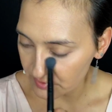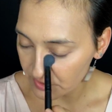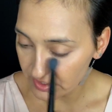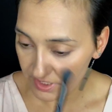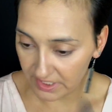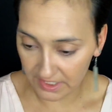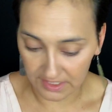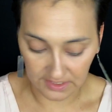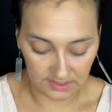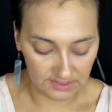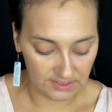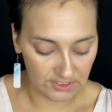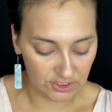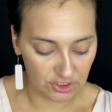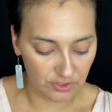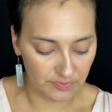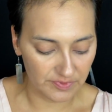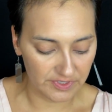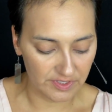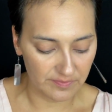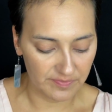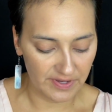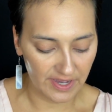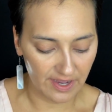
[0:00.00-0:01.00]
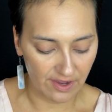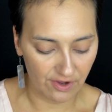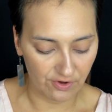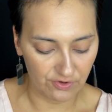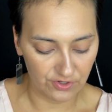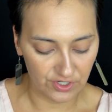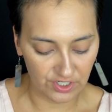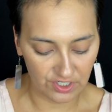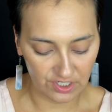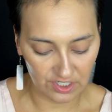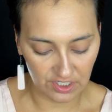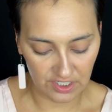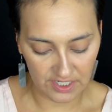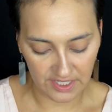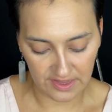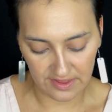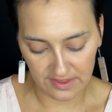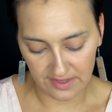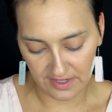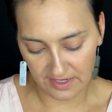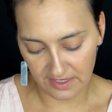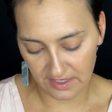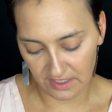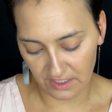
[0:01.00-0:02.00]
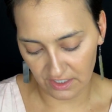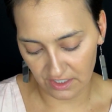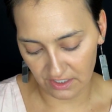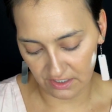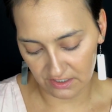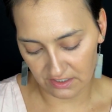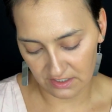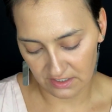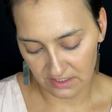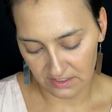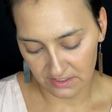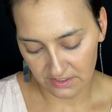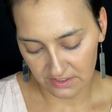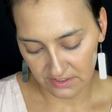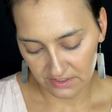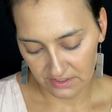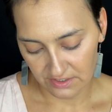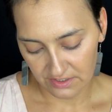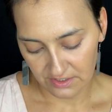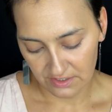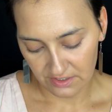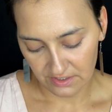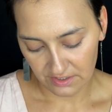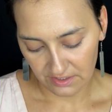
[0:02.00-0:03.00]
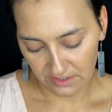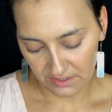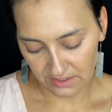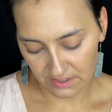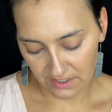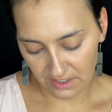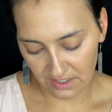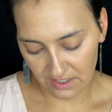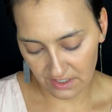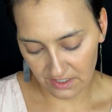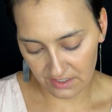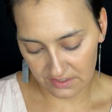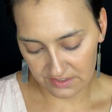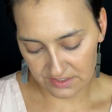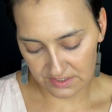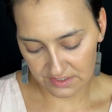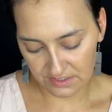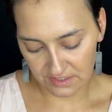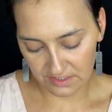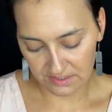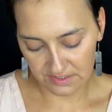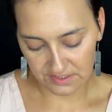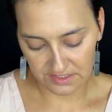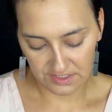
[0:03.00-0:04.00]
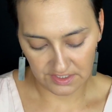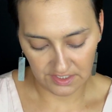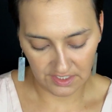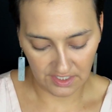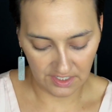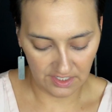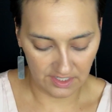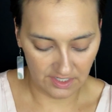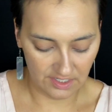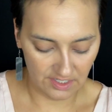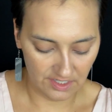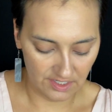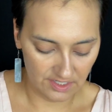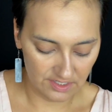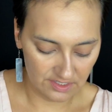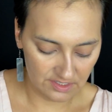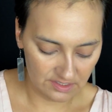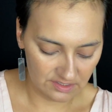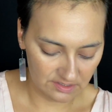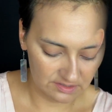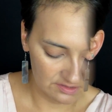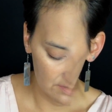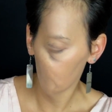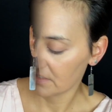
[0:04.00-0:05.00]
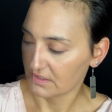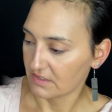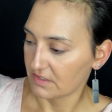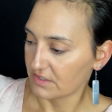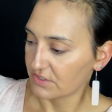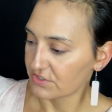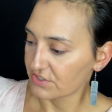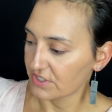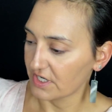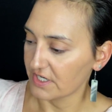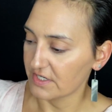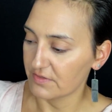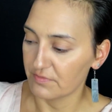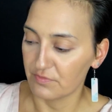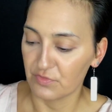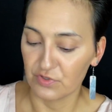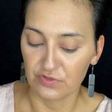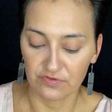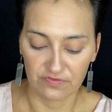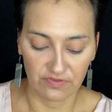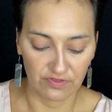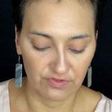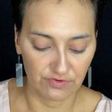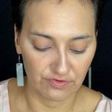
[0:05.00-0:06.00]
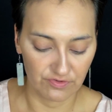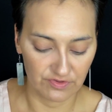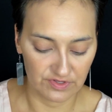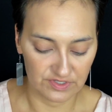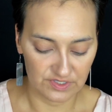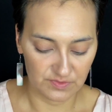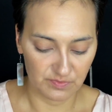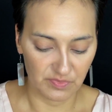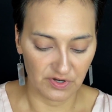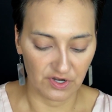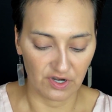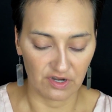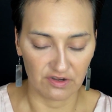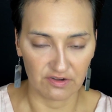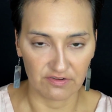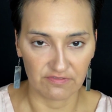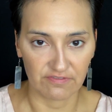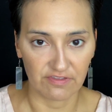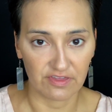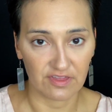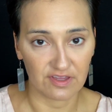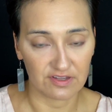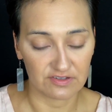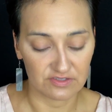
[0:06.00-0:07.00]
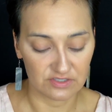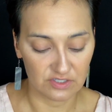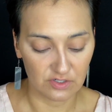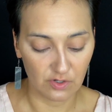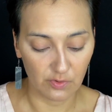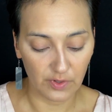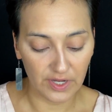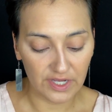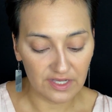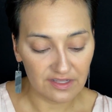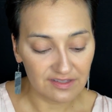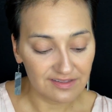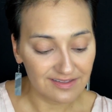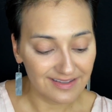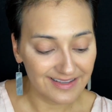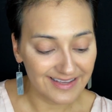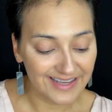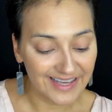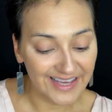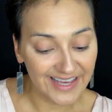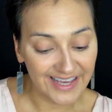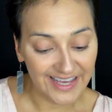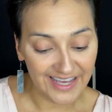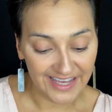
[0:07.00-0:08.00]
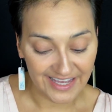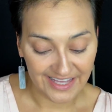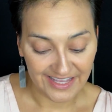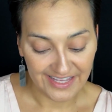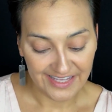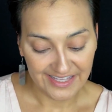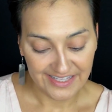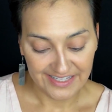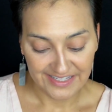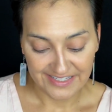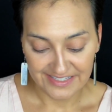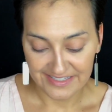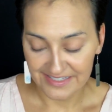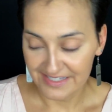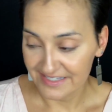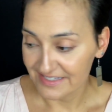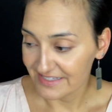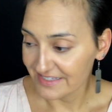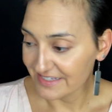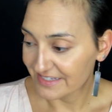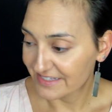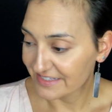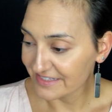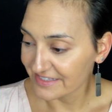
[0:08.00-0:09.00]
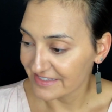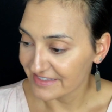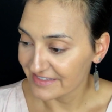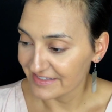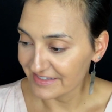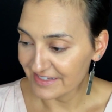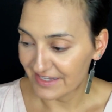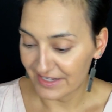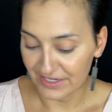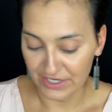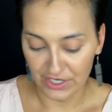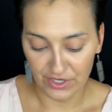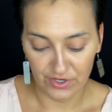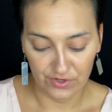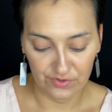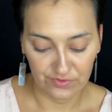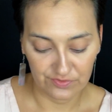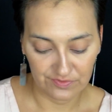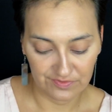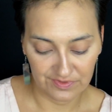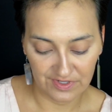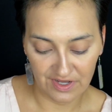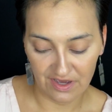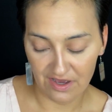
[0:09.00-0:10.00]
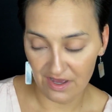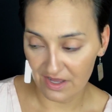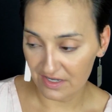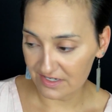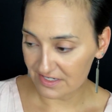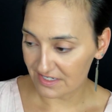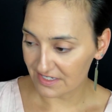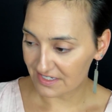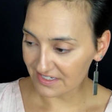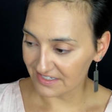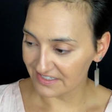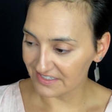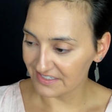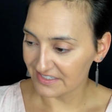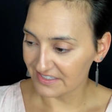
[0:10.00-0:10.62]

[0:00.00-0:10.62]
putting a little bit of powder in there, not a ton. I'm trying to move through this part of things quickly, since it's, you know, not,